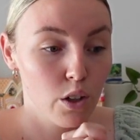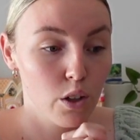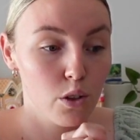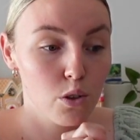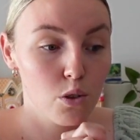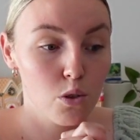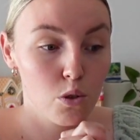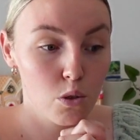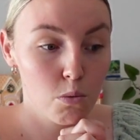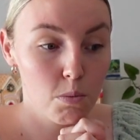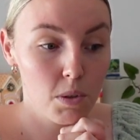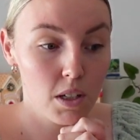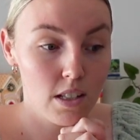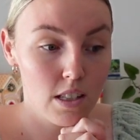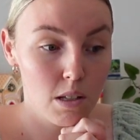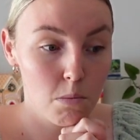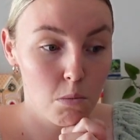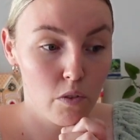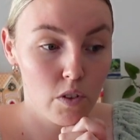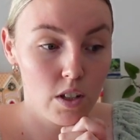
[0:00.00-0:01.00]
do, because
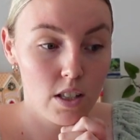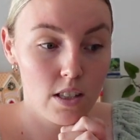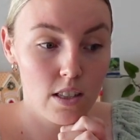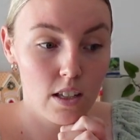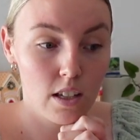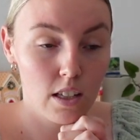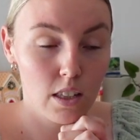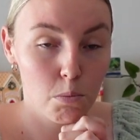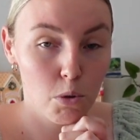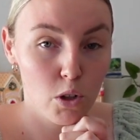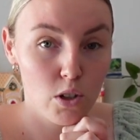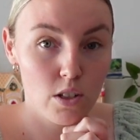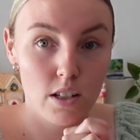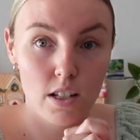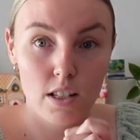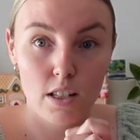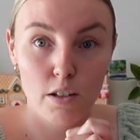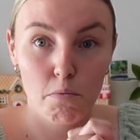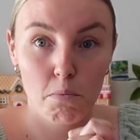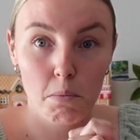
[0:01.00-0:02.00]
I'm obviously in the process of